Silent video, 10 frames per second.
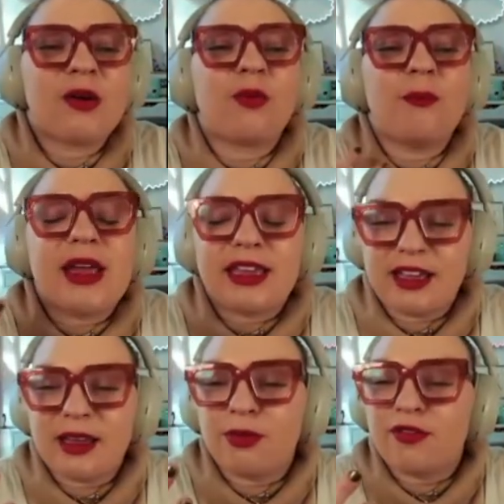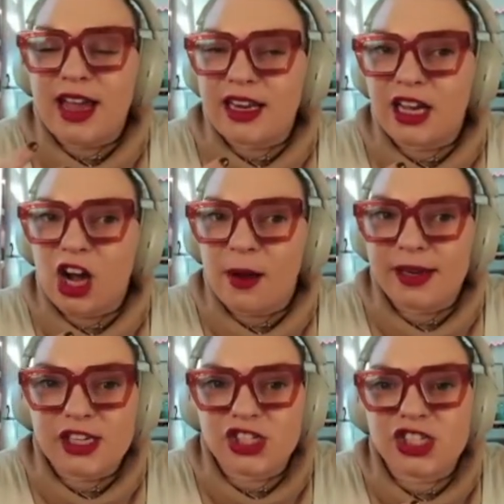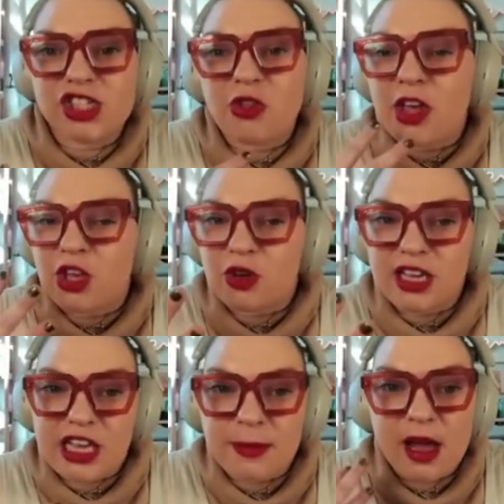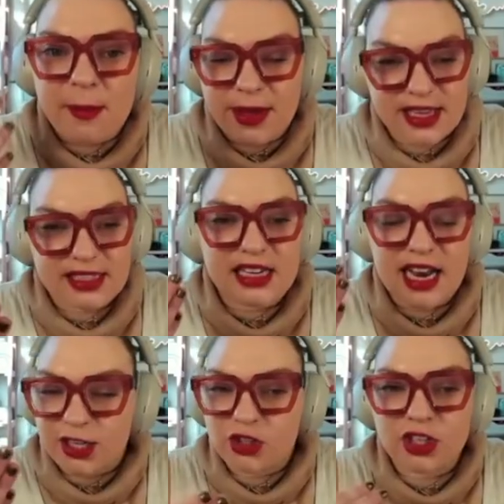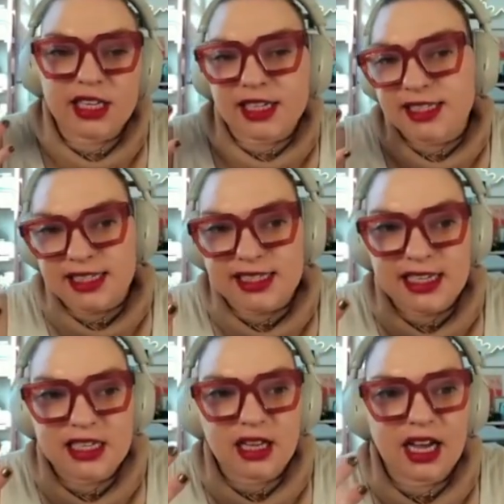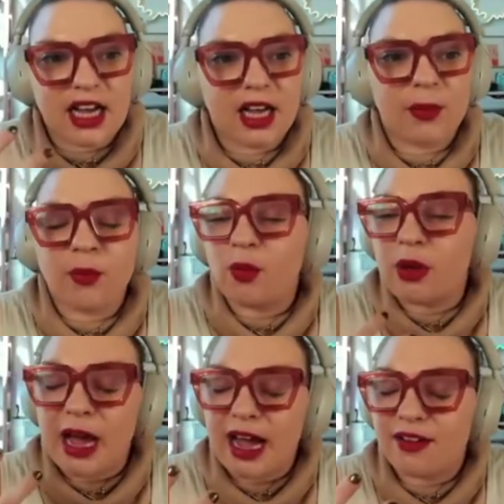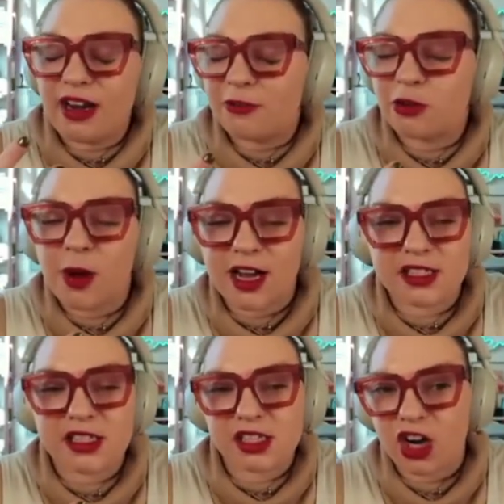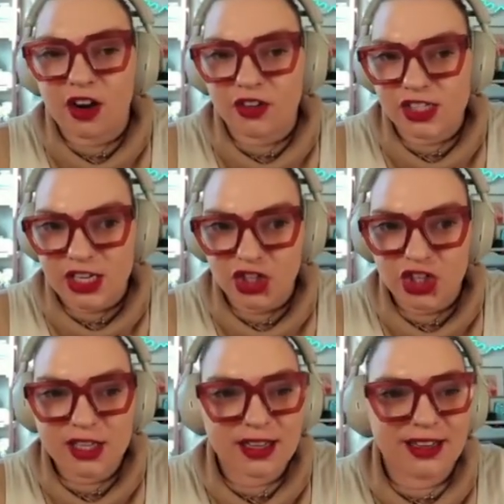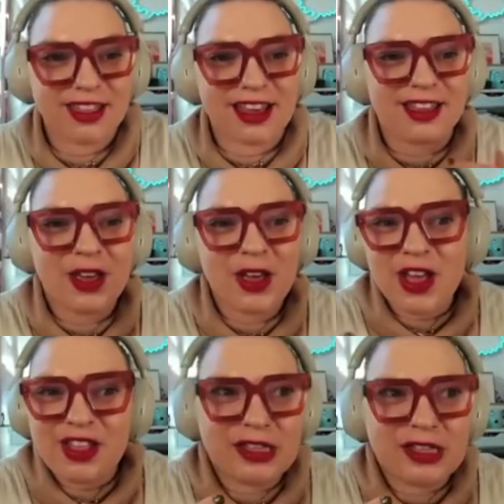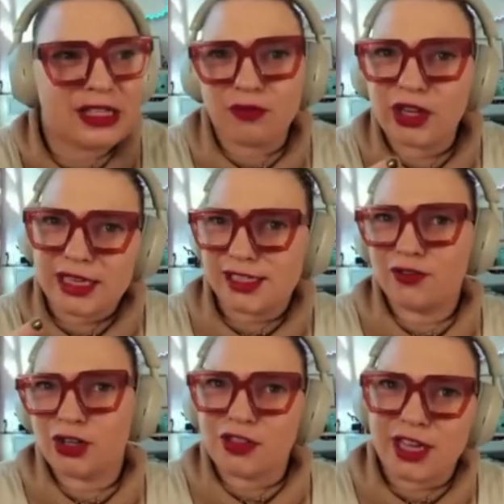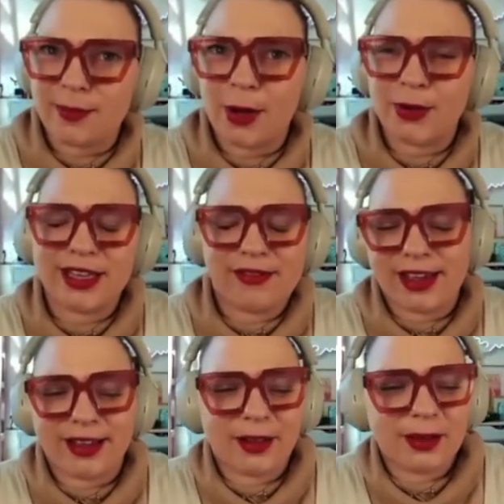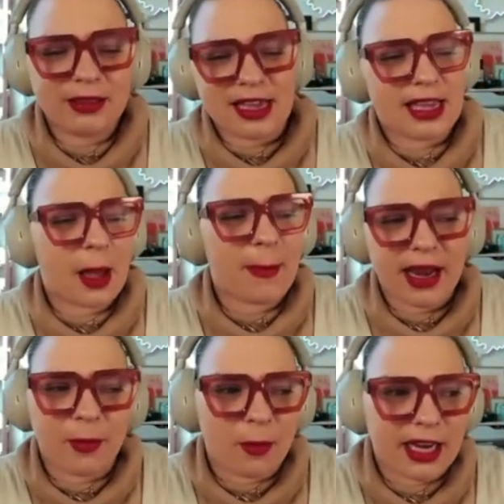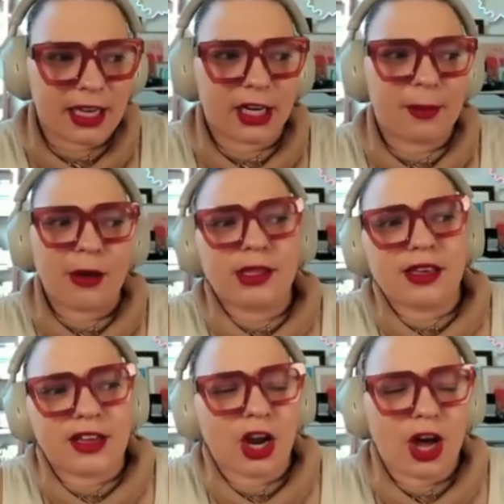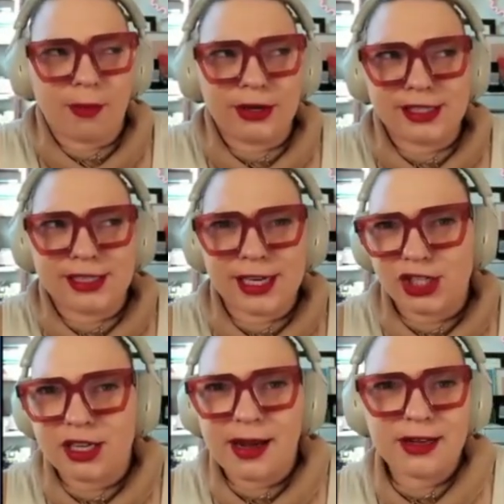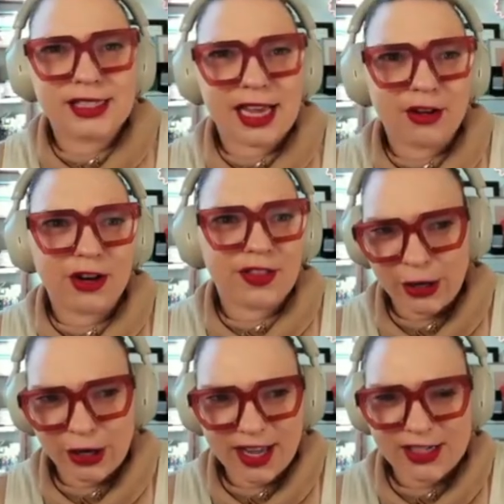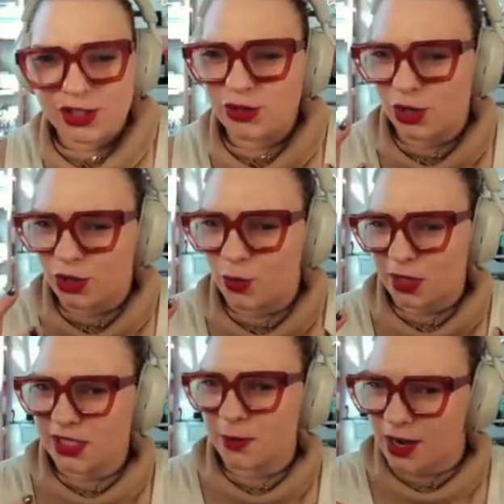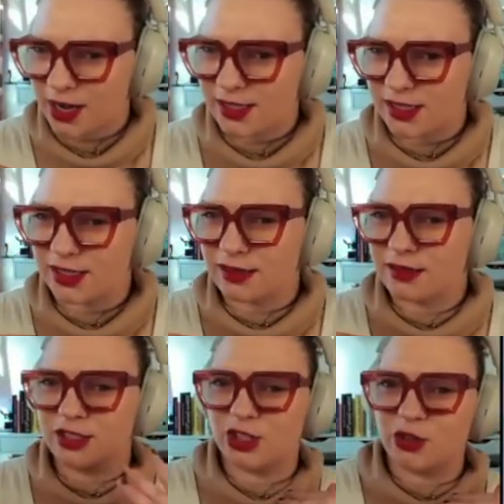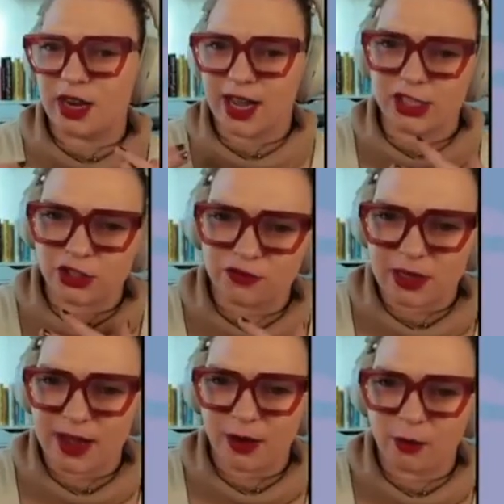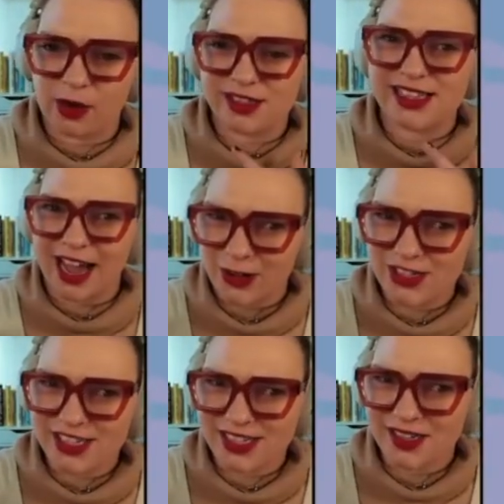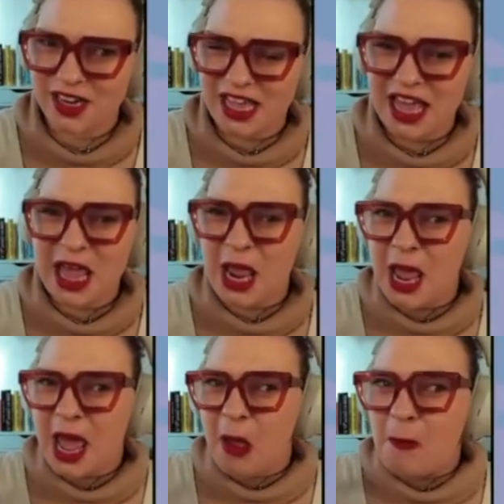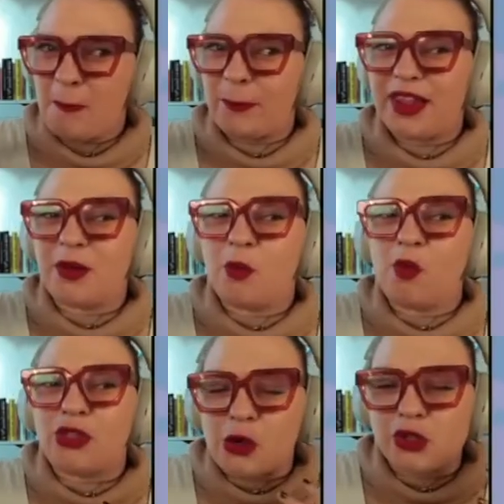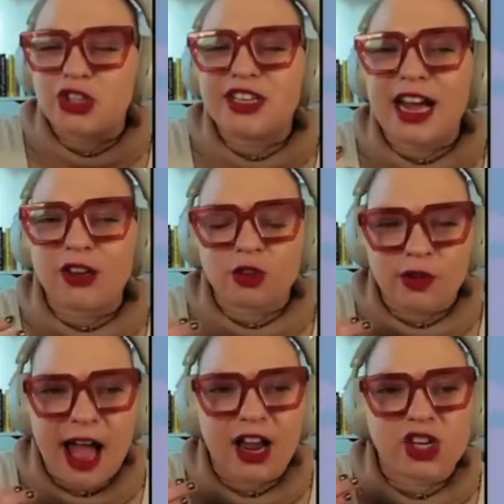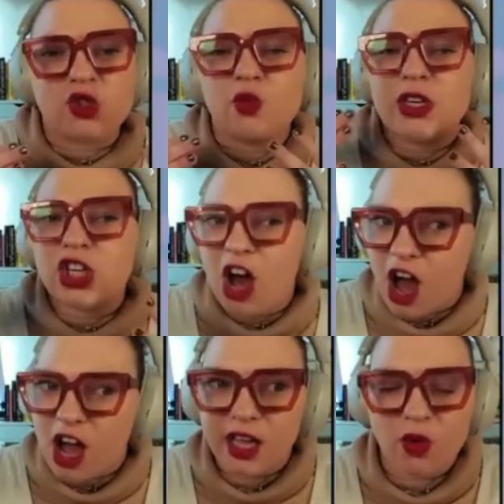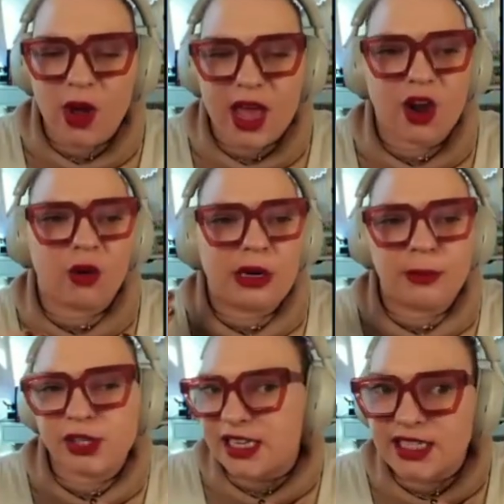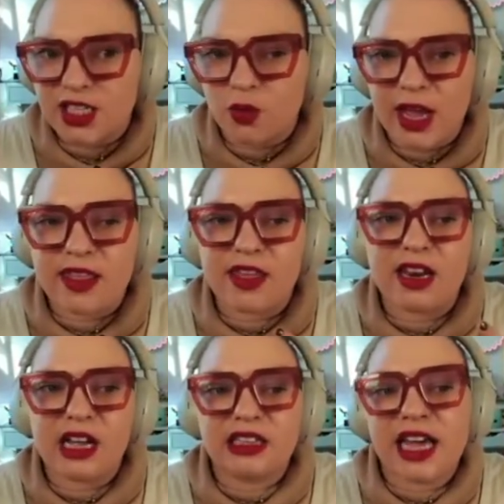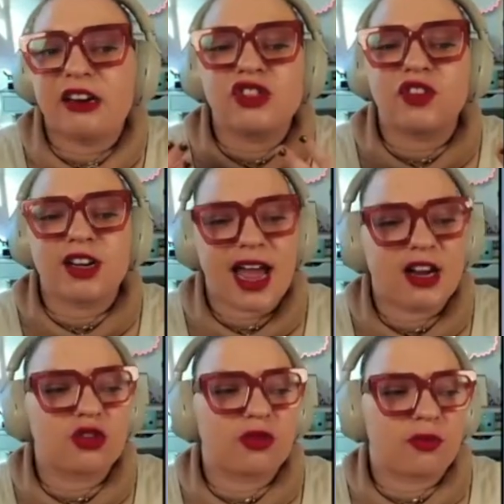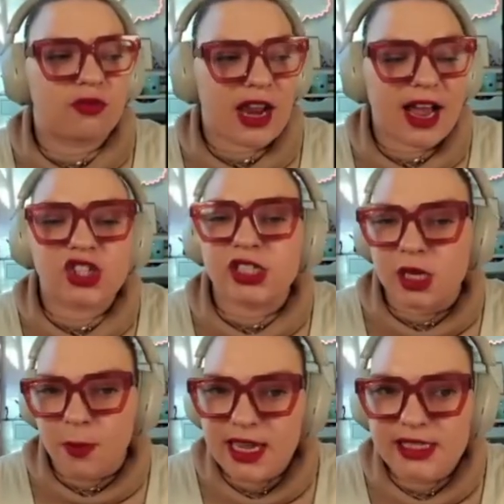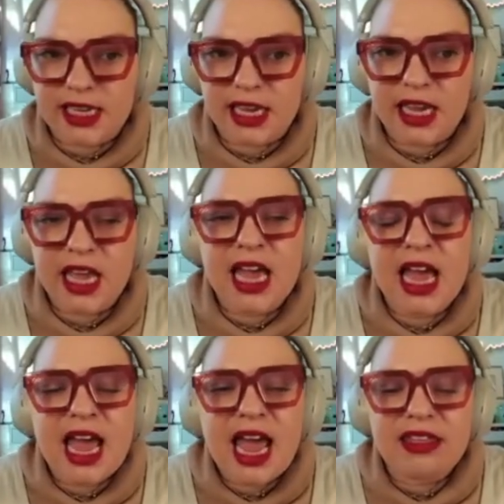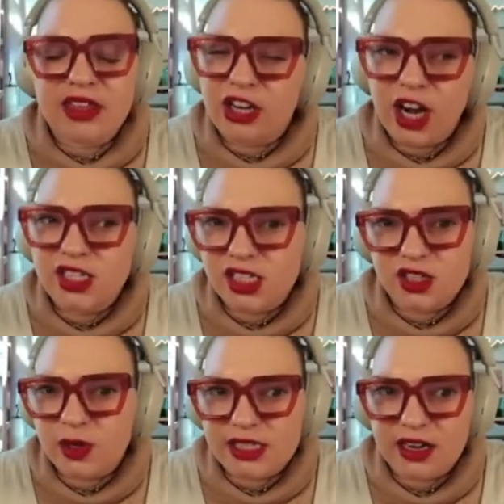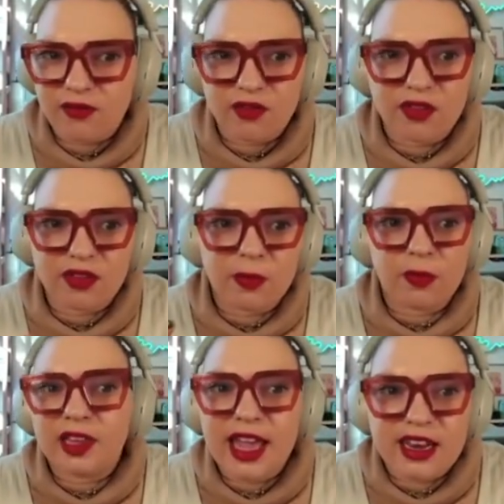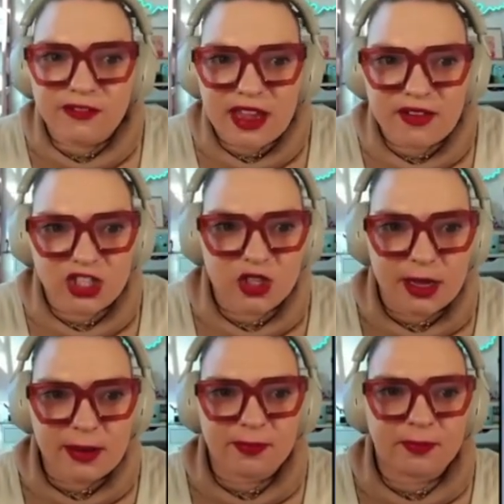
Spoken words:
Making and providing accommodations so that you can keep that pacing natural and consistent. We have natural pauses in conversation. And I think this is a really difficult thing about taking a meta moment here about giving an odd presentation about sound on the internet is you don't know when to pause to do that natural feedback with sound. But those are the natural reactions. We talk in a way or we present in a way that allows for natural reactions and pacing. And the internet doesn't always kind of lend a favor to it.